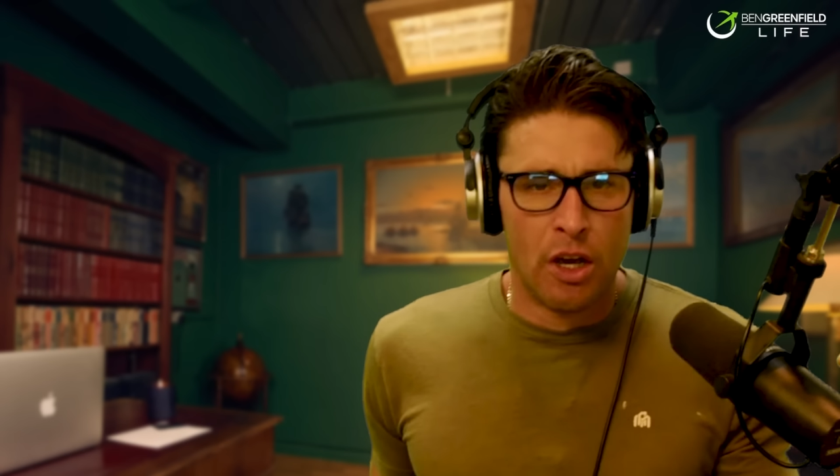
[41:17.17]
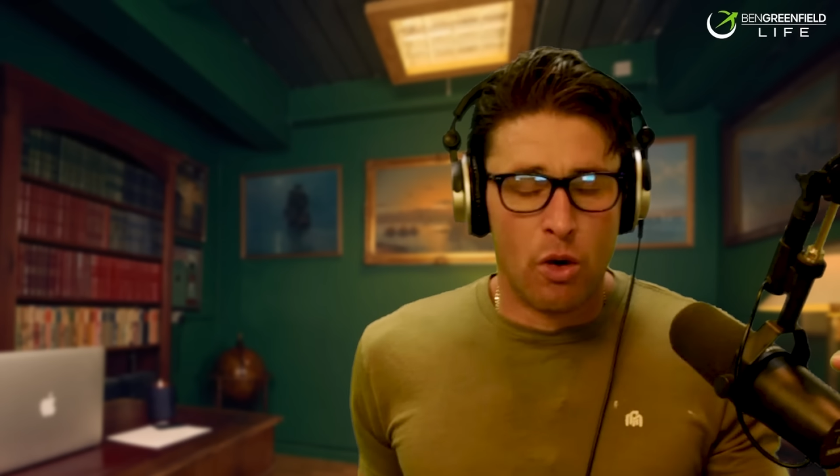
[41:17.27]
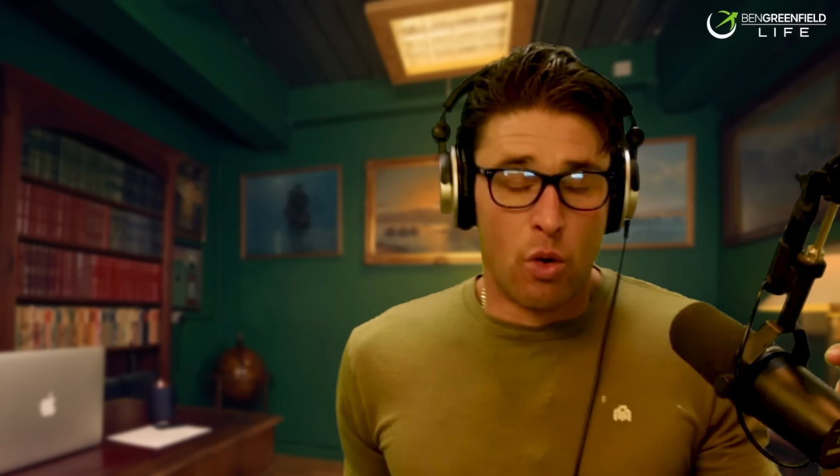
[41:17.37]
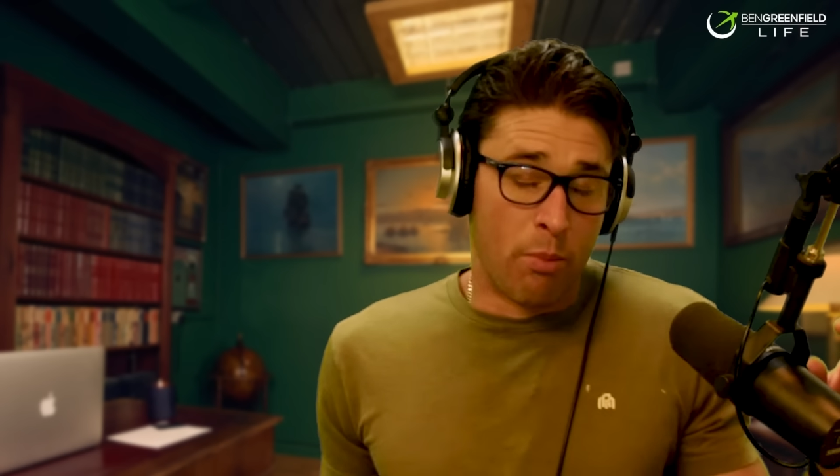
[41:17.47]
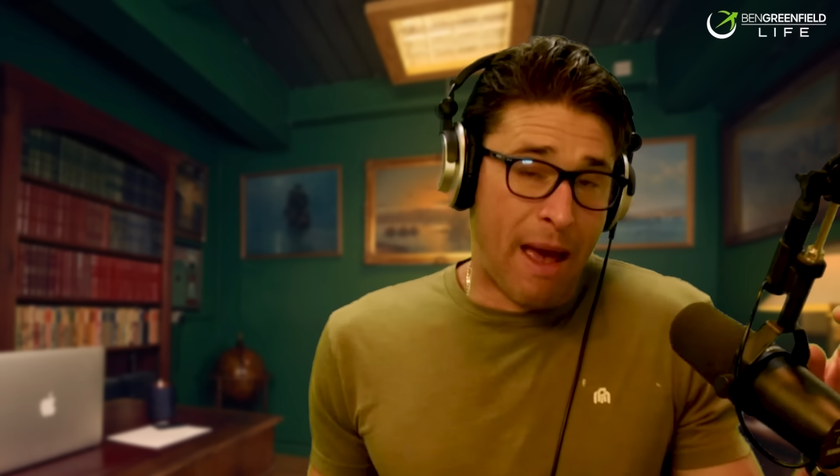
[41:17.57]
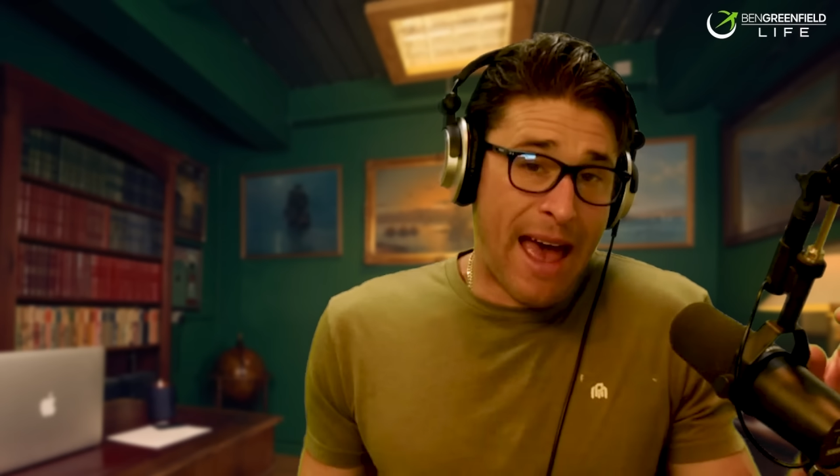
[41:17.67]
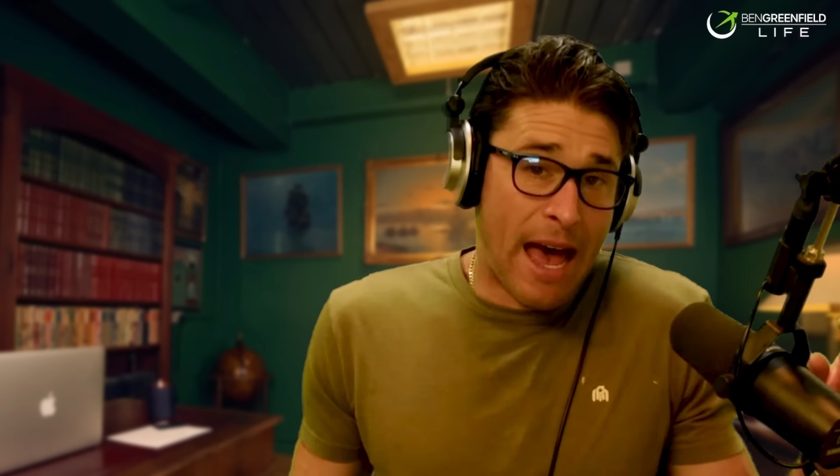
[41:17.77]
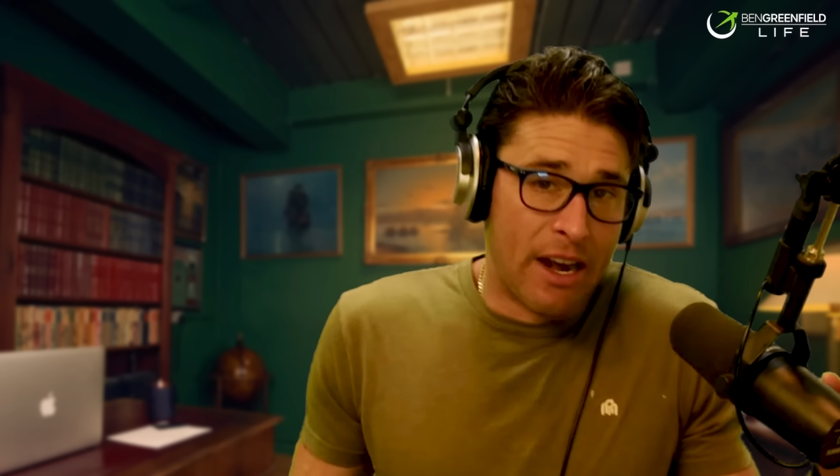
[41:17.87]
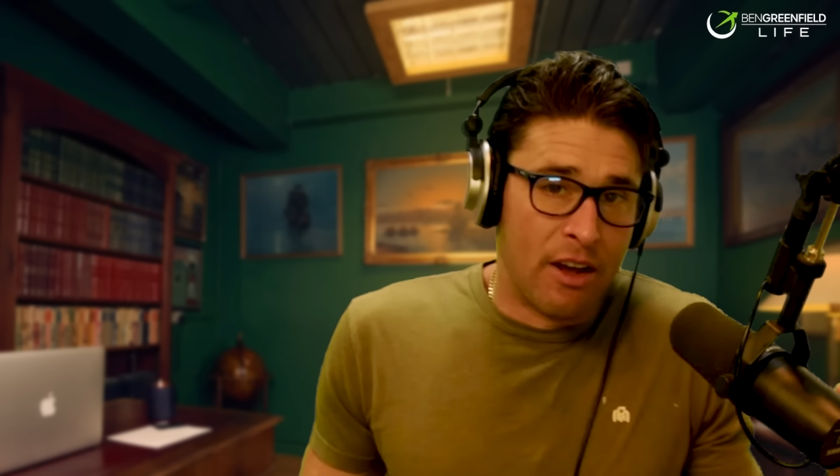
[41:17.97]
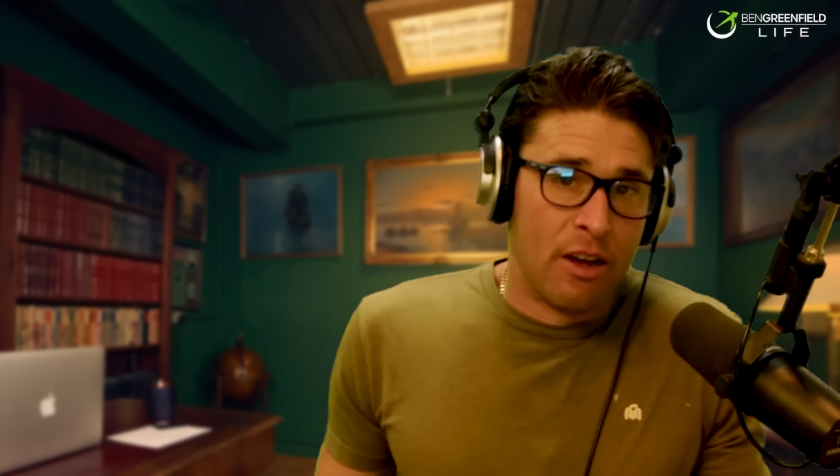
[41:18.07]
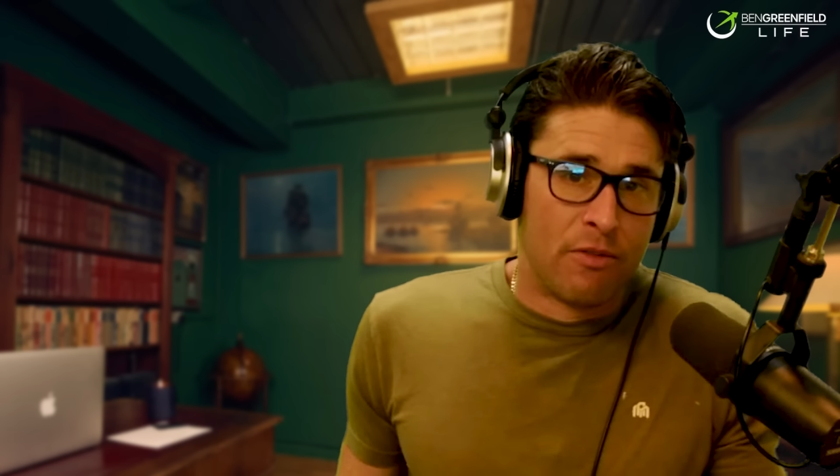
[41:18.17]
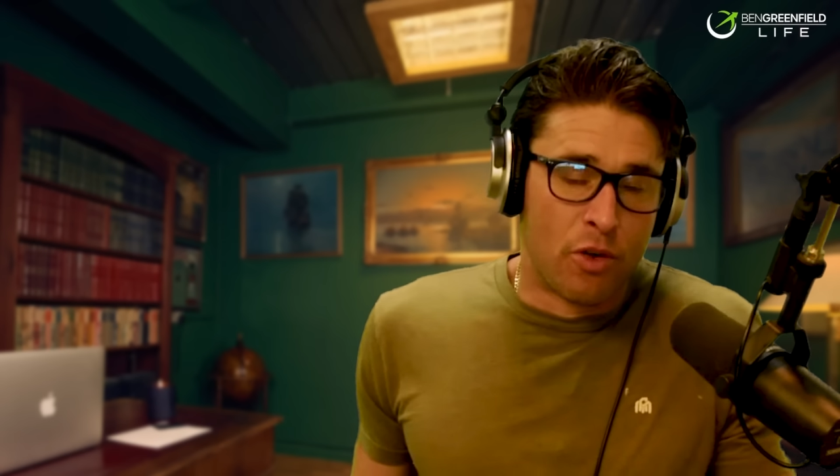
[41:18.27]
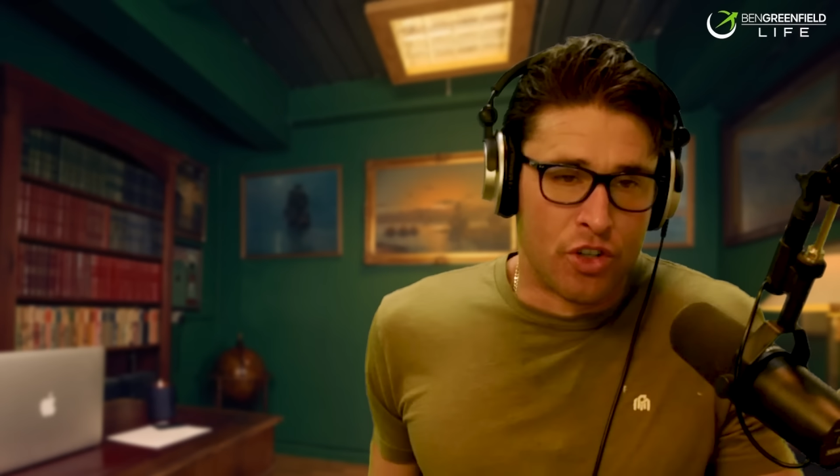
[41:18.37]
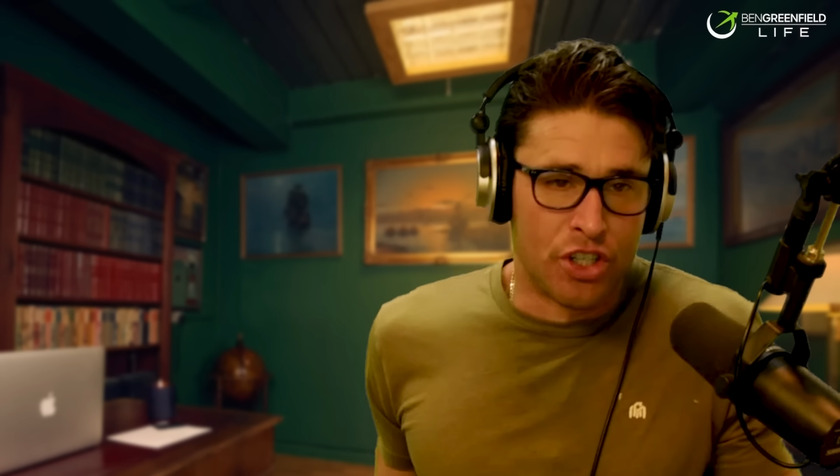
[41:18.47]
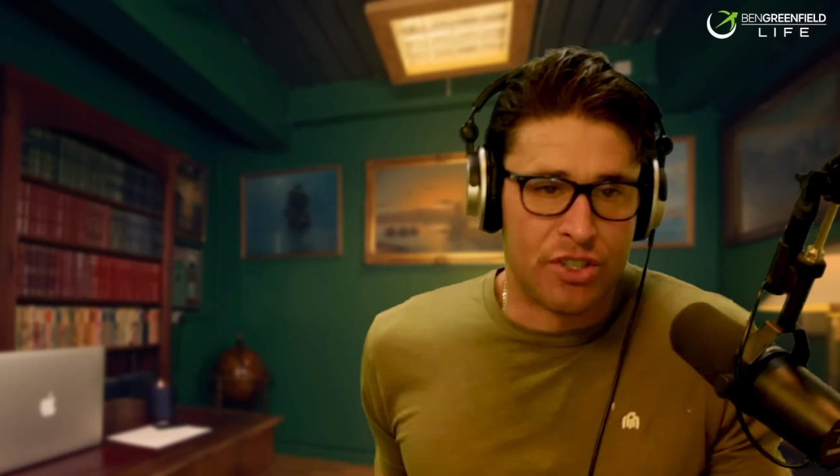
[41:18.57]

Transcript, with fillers: or bad for just